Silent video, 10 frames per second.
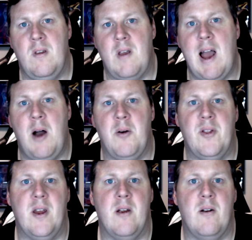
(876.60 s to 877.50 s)
how
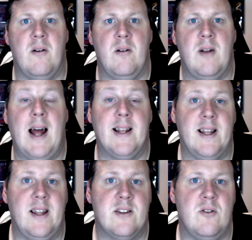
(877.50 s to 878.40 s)
they're
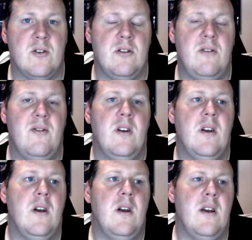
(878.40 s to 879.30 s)
handling this sort of stuff.
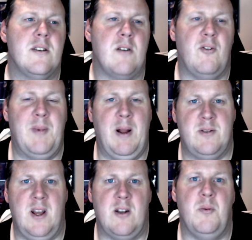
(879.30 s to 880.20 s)
It's gone from an
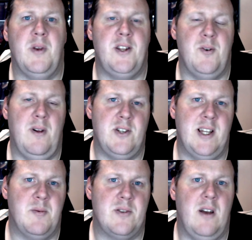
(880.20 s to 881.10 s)
outside company to
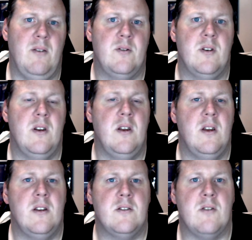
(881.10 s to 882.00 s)
LG themselves,
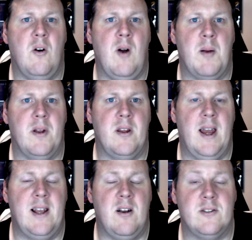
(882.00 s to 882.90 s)
so I'm going to
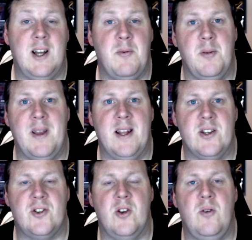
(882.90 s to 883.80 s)
get in contact with them again
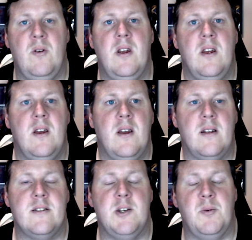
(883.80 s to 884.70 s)
soon
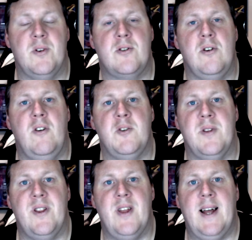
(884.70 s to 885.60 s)
and see what the score is
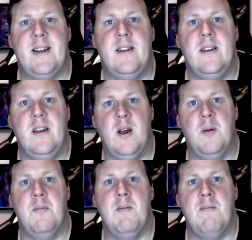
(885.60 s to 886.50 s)
with that.
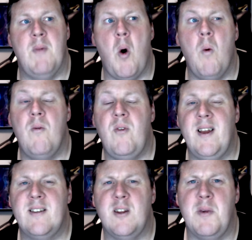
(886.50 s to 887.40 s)

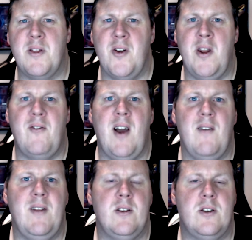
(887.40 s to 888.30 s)
Hopefully it's going to be a
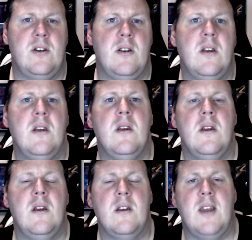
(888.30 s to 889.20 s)
35-inch
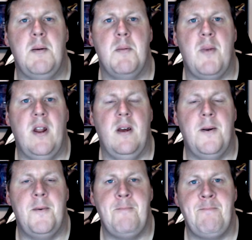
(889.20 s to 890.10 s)
gaming monitor,